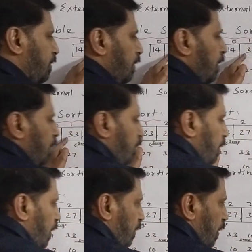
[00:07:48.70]
is
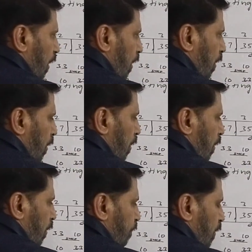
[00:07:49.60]
33
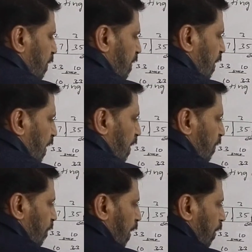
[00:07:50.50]
if it is greater
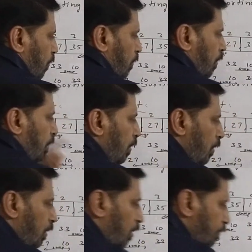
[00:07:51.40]
value.
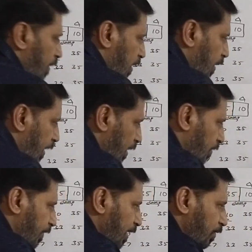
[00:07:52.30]
If the
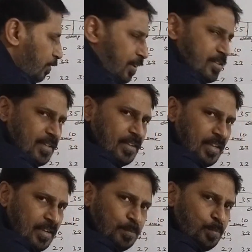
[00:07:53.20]
greater value it is in
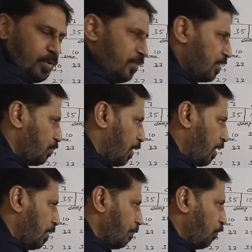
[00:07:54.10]
the previous
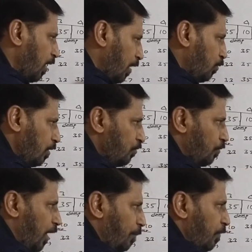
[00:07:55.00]
one, we have to
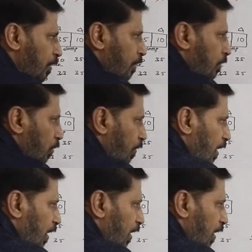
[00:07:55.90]
swap. So
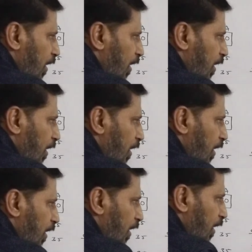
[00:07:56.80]
whenever this condition is